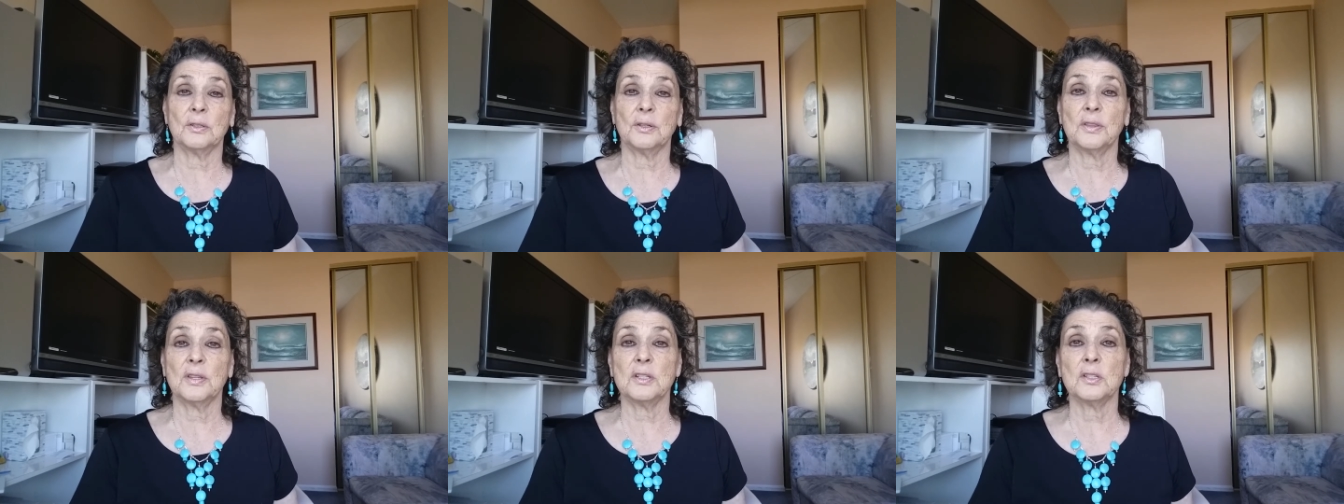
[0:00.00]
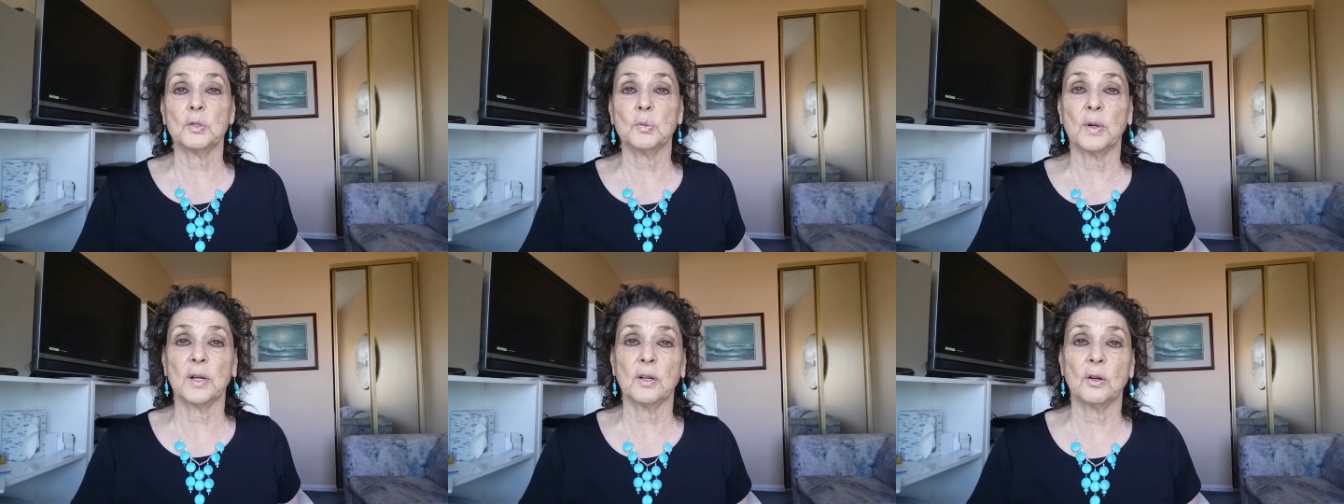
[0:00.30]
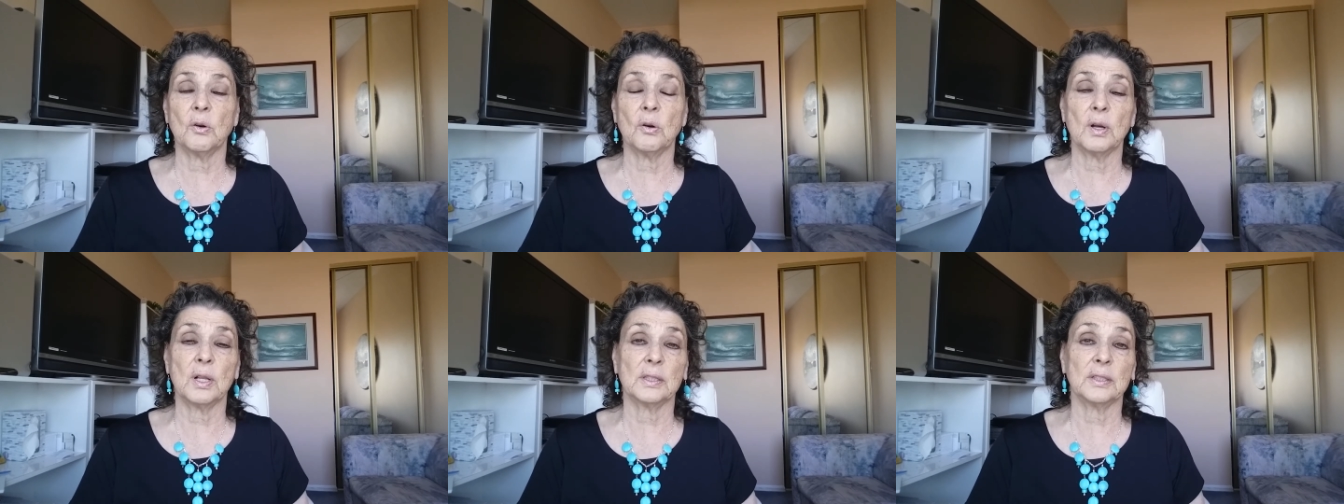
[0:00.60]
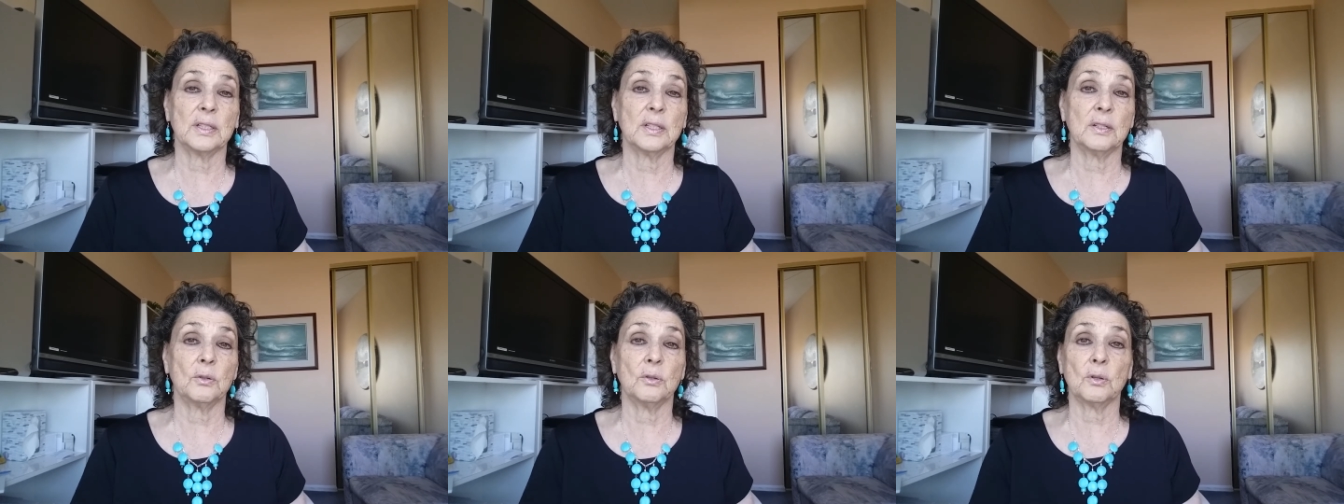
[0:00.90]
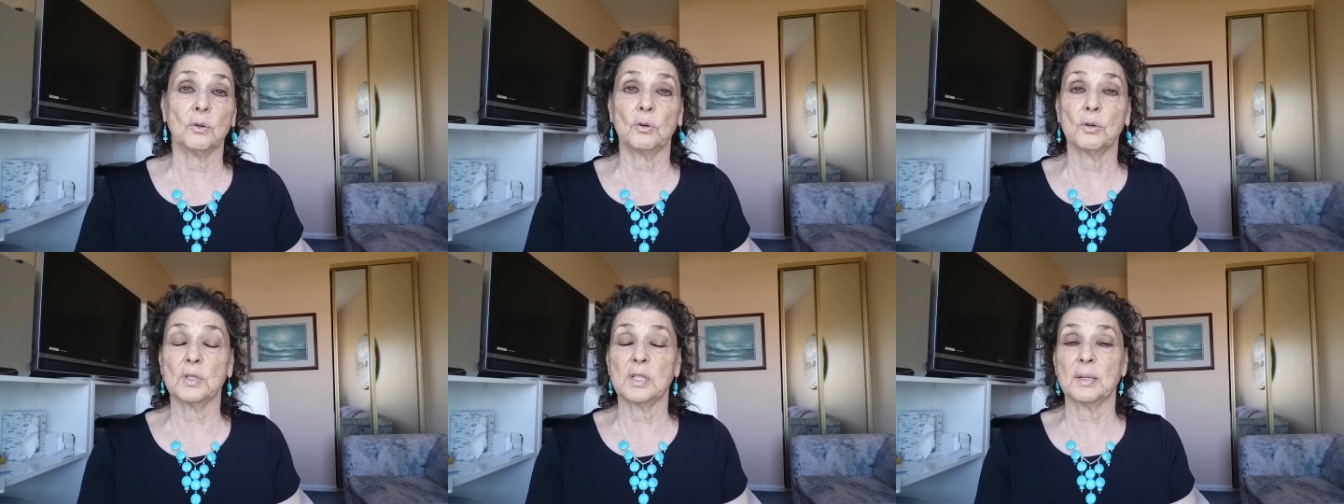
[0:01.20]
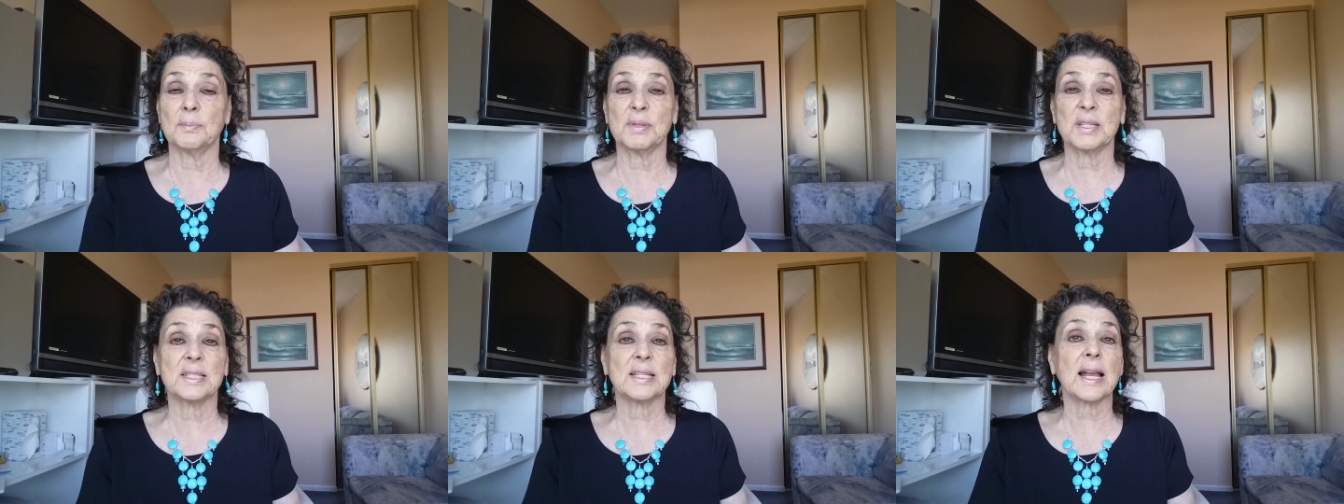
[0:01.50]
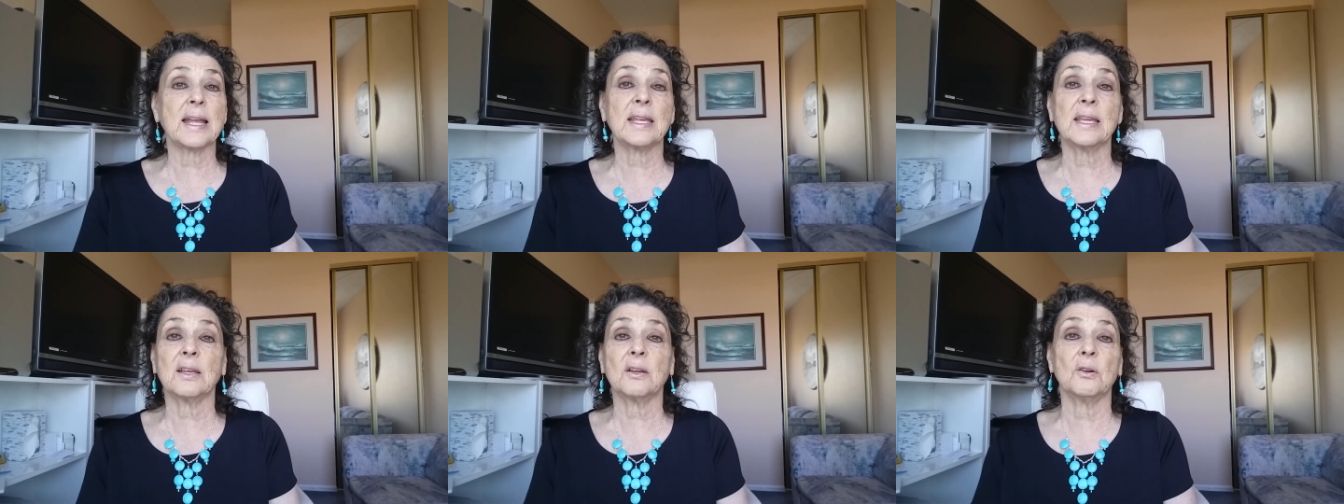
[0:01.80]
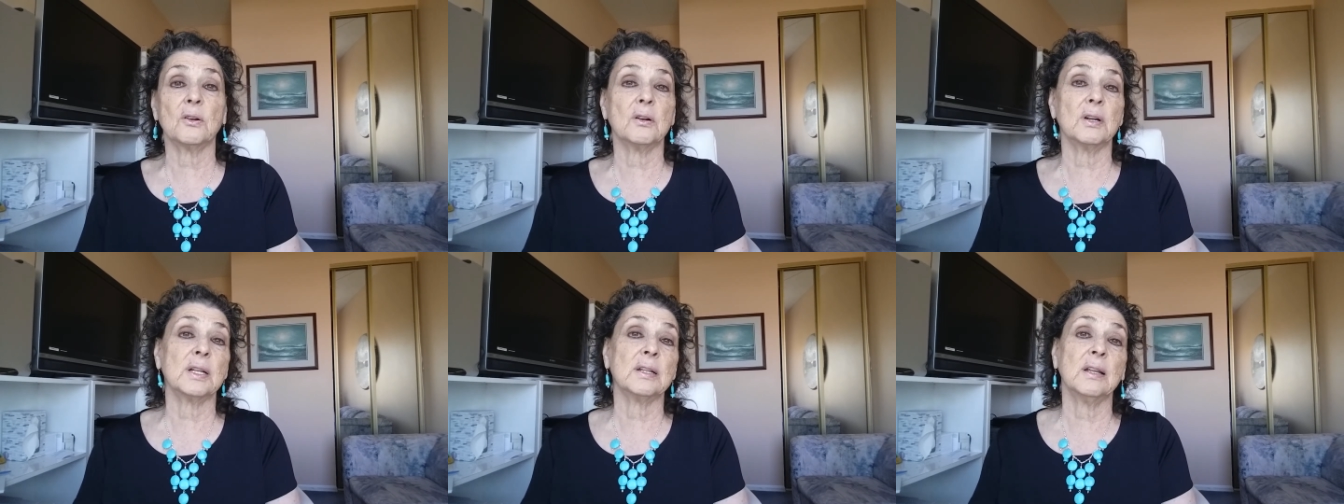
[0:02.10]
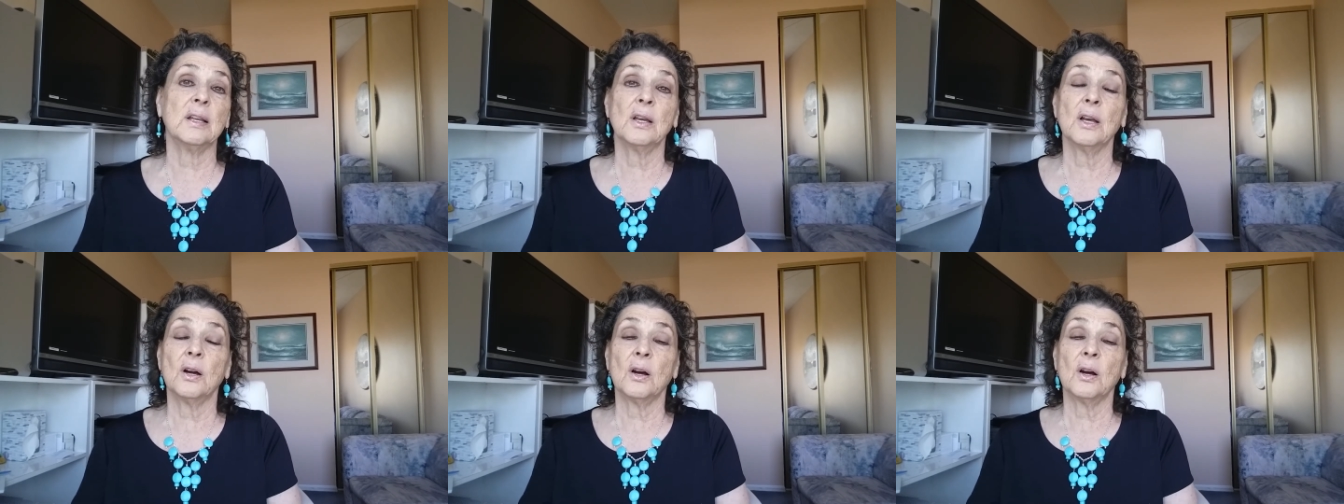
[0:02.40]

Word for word: or this one called it, or, or some psychic on,